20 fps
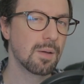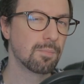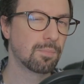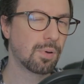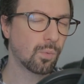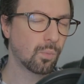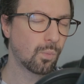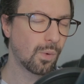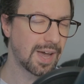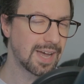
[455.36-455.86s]

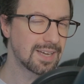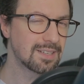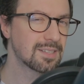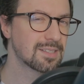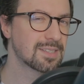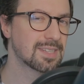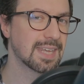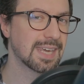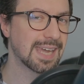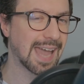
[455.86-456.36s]
but where
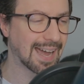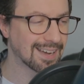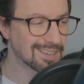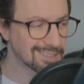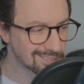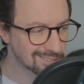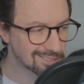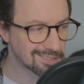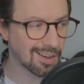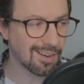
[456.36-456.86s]
does the
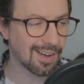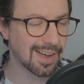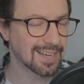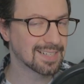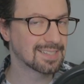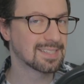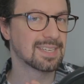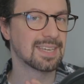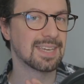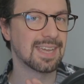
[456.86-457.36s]

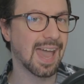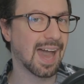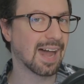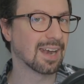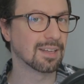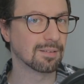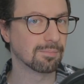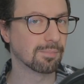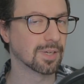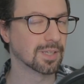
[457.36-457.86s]
anxiety
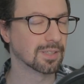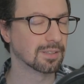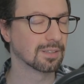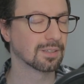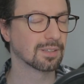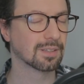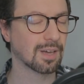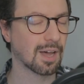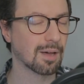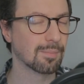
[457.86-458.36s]

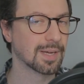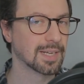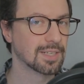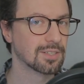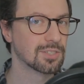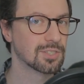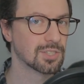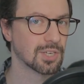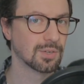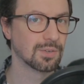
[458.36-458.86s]
element come
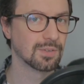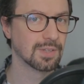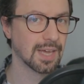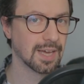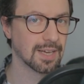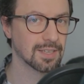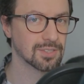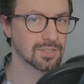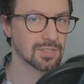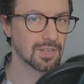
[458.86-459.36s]
into
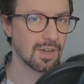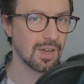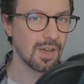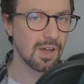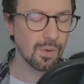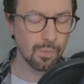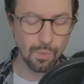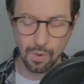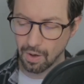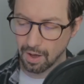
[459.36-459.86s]
this
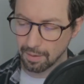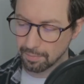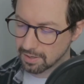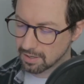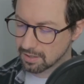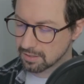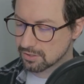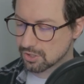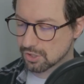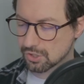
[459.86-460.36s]
well i'm going
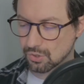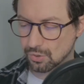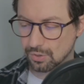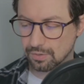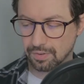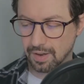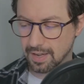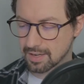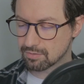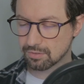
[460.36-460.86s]
to just sort
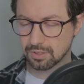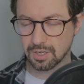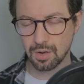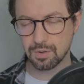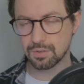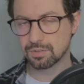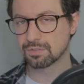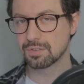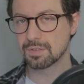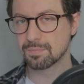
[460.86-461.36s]
of like
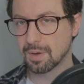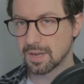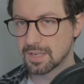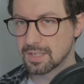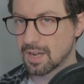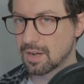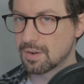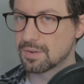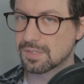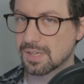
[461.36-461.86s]
go through my
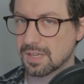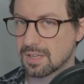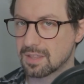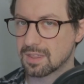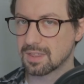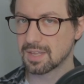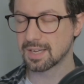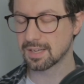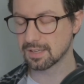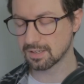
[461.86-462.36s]
notes i
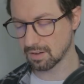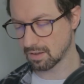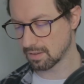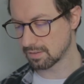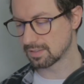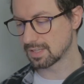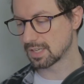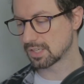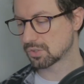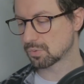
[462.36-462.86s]
think
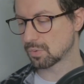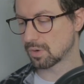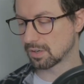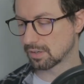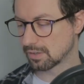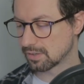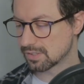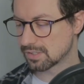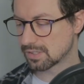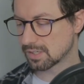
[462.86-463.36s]
on this one
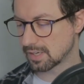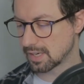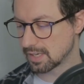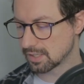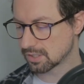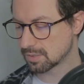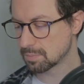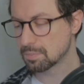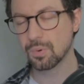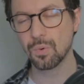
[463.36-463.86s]
because
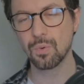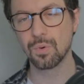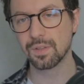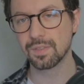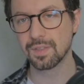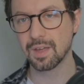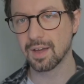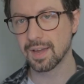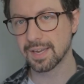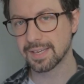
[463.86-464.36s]
it's
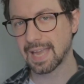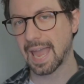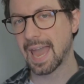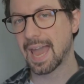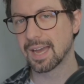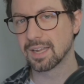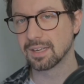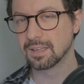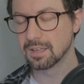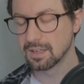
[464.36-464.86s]
important that i
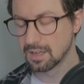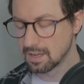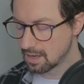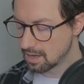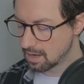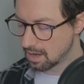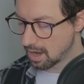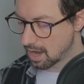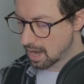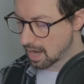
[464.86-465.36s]
can
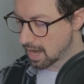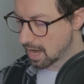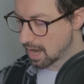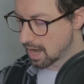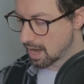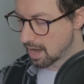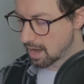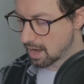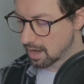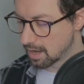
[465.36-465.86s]

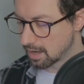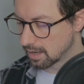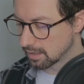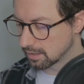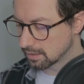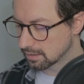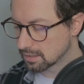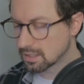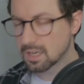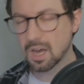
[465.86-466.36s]

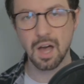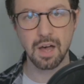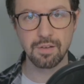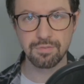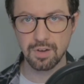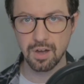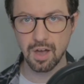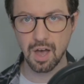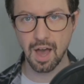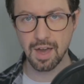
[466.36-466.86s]
uh,
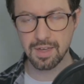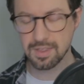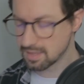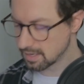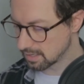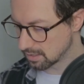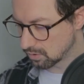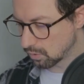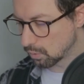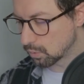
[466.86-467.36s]
cover i
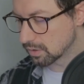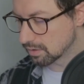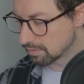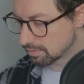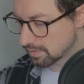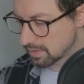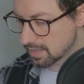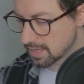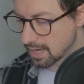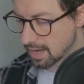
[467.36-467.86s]
think all
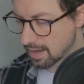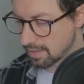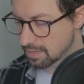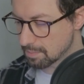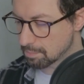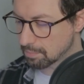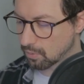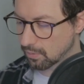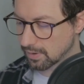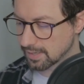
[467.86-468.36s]
of the uh,
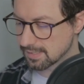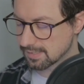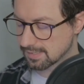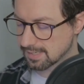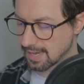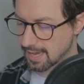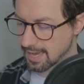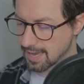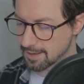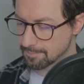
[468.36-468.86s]
the points
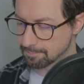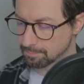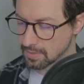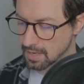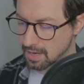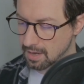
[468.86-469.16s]
here